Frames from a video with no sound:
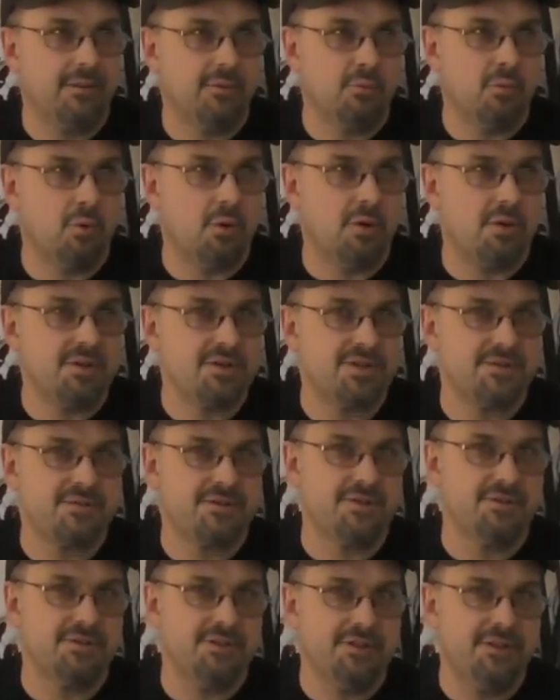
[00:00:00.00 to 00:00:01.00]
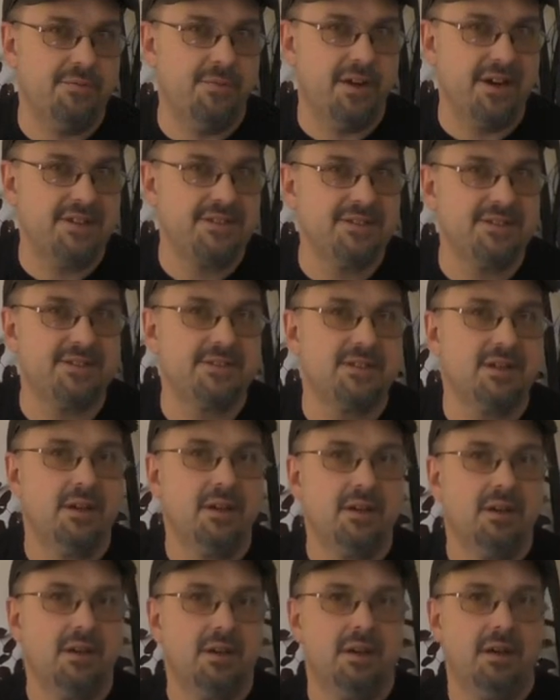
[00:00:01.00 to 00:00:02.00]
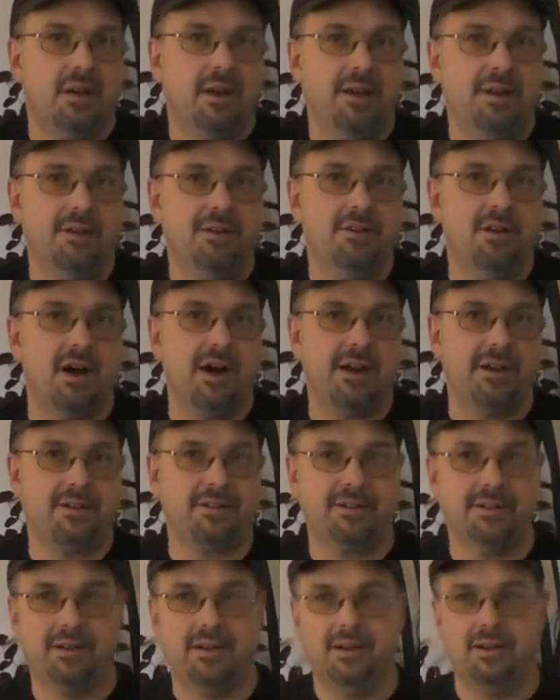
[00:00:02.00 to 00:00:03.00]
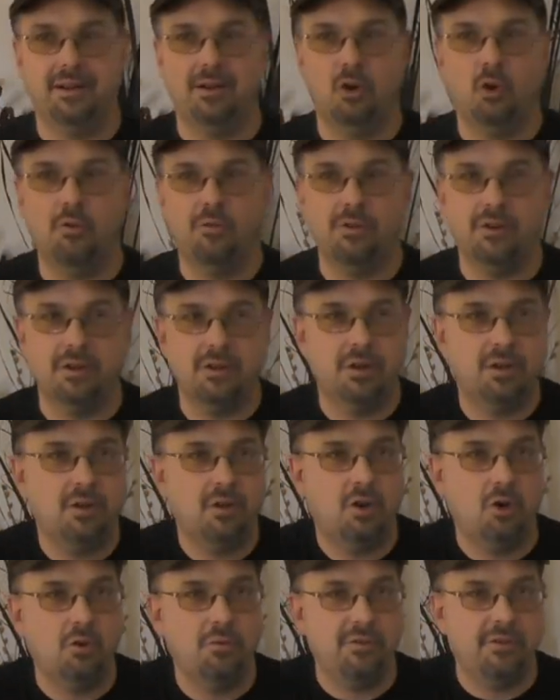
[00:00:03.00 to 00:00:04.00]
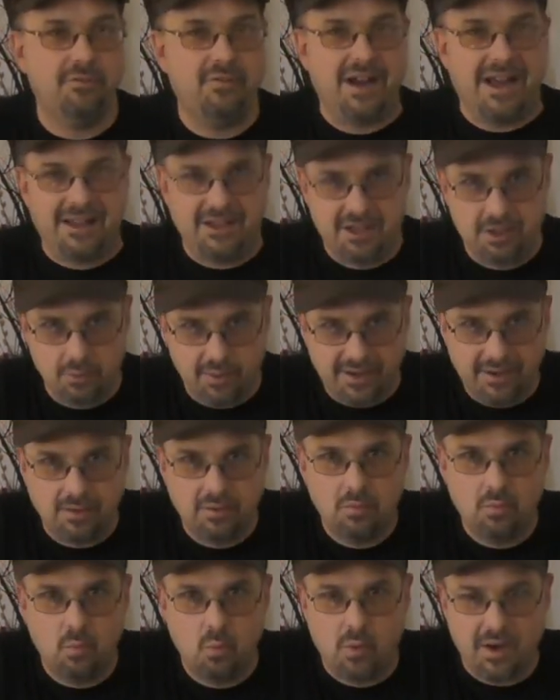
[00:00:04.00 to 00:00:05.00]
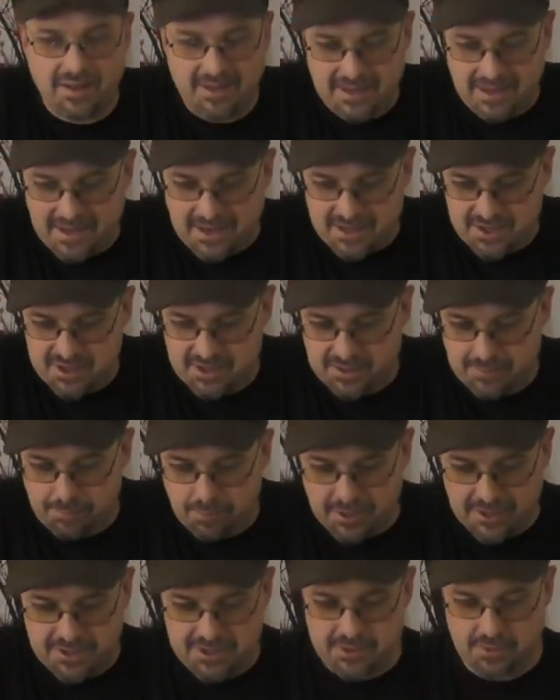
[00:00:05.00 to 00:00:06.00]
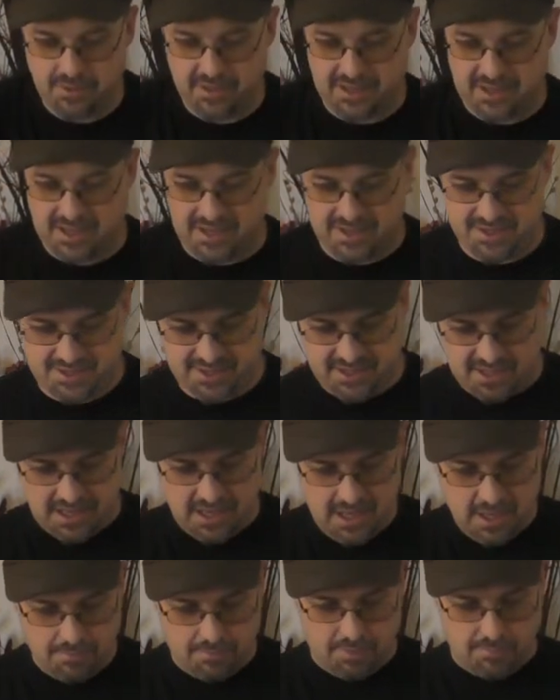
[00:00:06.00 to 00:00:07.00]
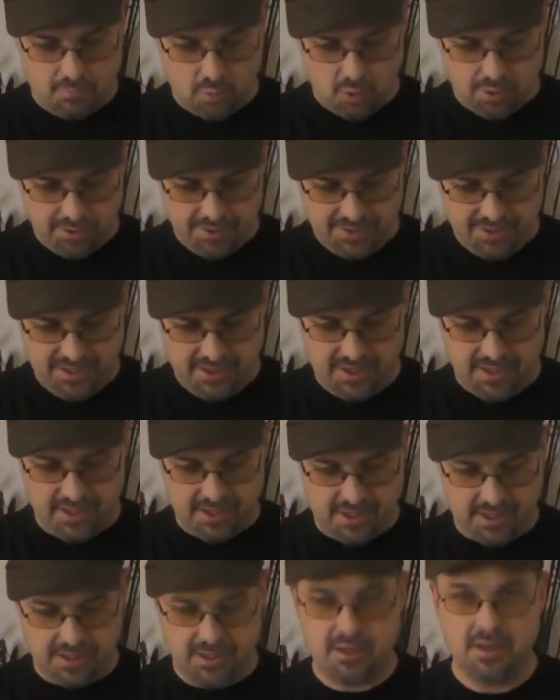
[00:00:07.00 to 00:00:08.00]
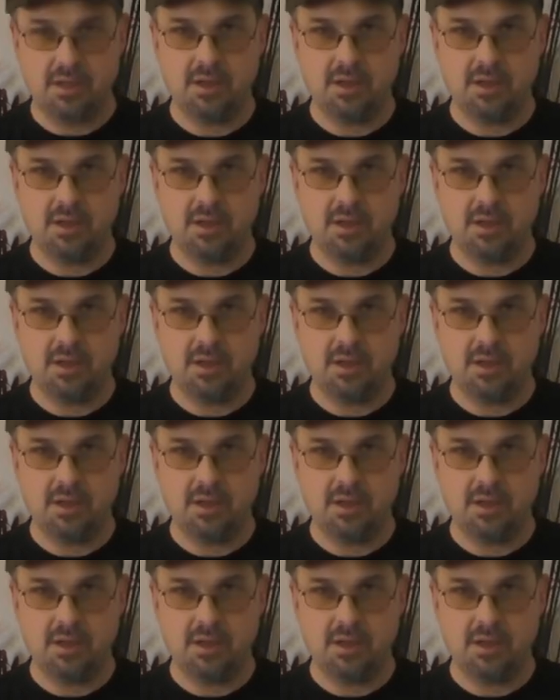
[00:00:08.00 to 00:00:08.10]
the roles of certain devices and not overvaluing what they actually bring to a case, but more the